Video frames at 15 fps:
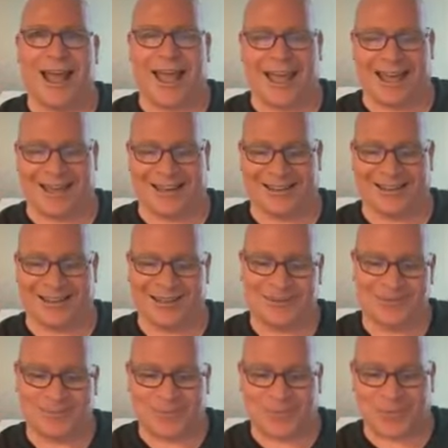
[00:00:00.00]
and
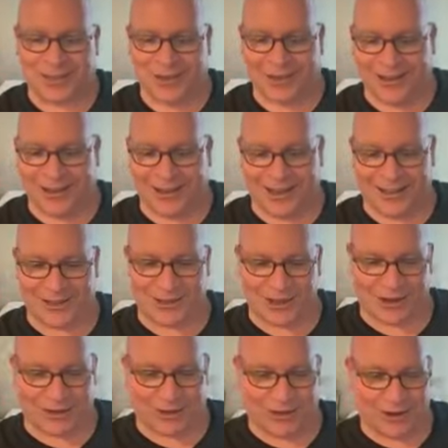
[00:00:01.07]

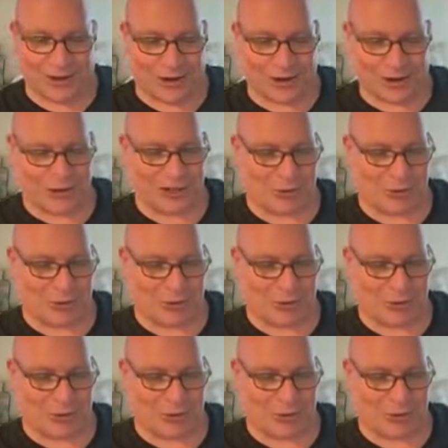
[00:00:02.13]
it's her.